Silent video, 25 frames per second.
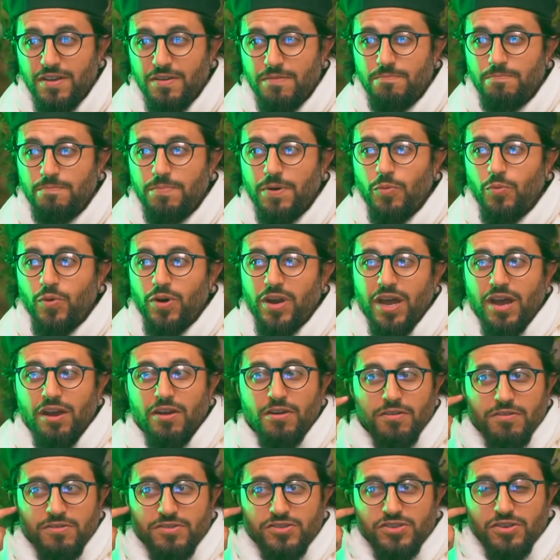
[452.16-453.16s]
but when I
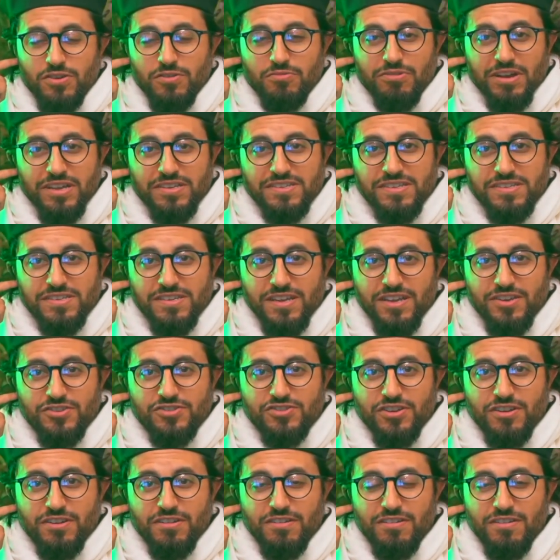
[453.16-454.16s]
heard your
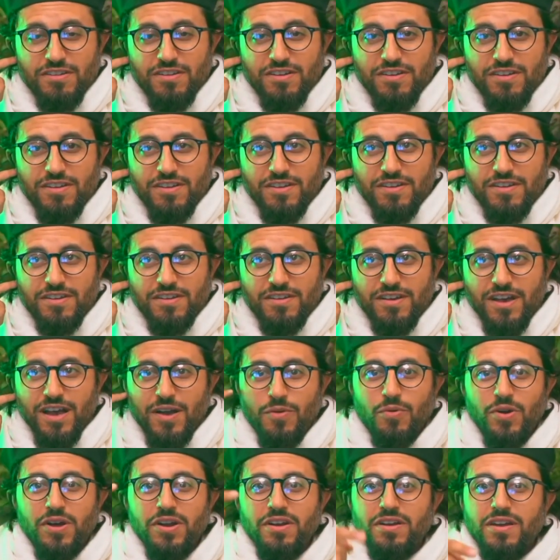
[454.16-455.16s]
recitation, I
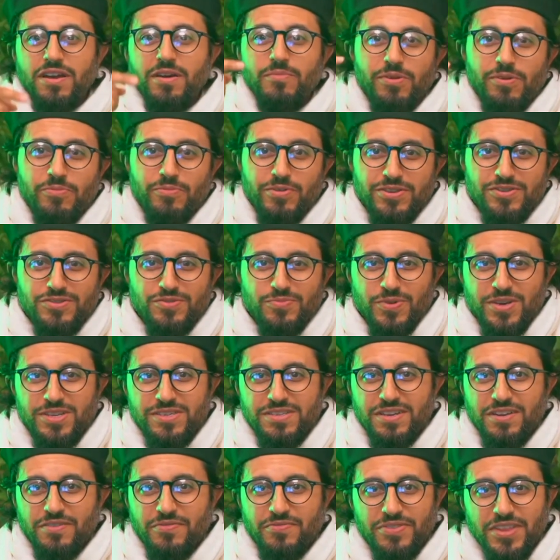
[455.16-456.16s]
wanted to come and meet you
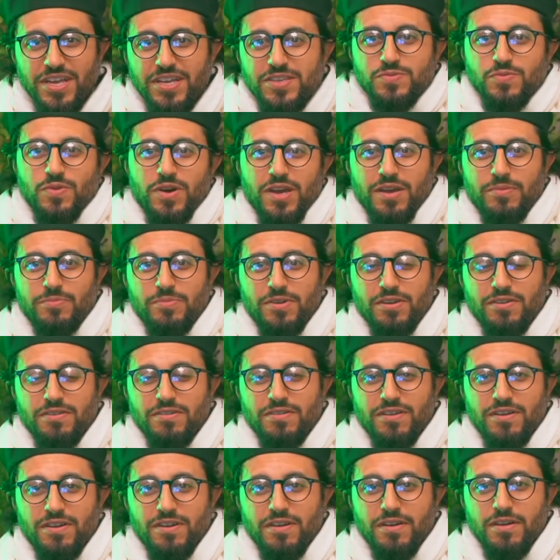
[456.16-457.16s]
myself. That's why I'm here.
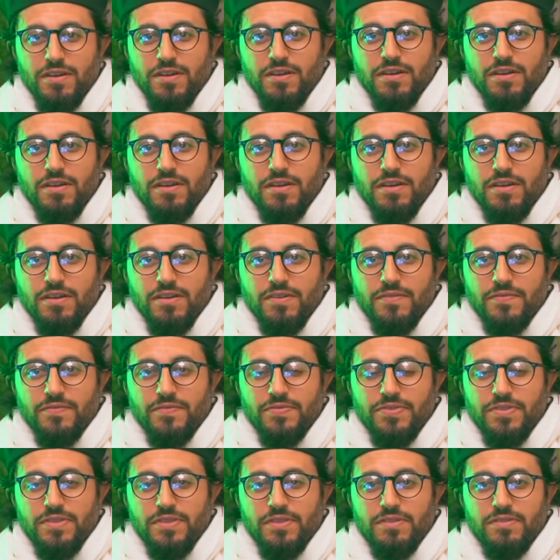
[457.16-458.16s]

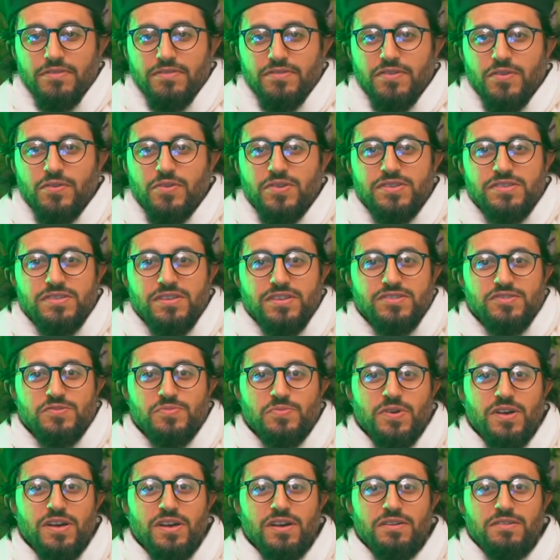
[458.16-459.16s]
So he said,
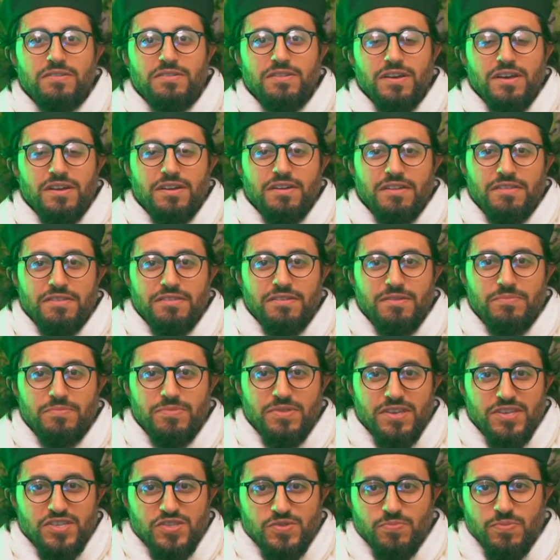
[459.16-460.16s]
Subhanallah al
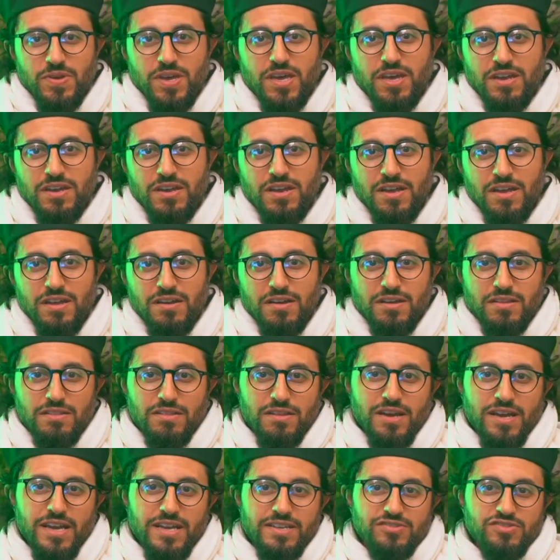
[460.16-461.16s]
This man,
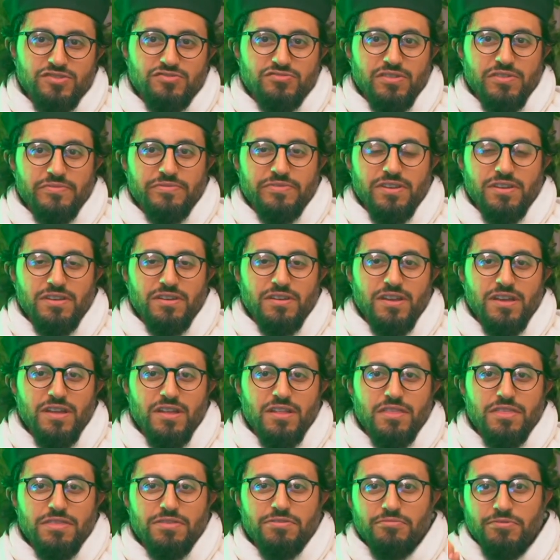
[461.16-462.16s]
Allah has driven
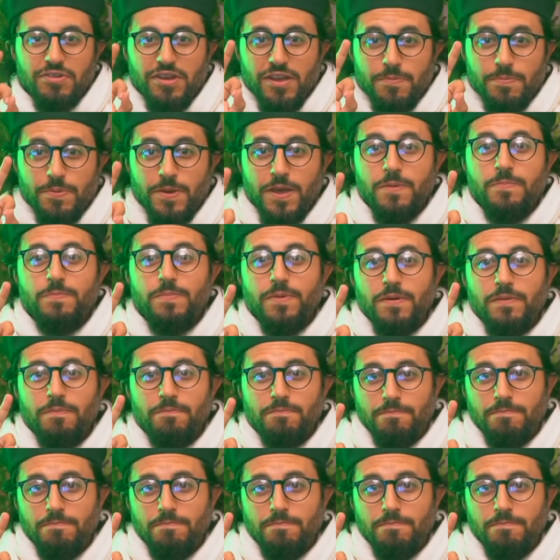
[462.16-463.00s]
three people.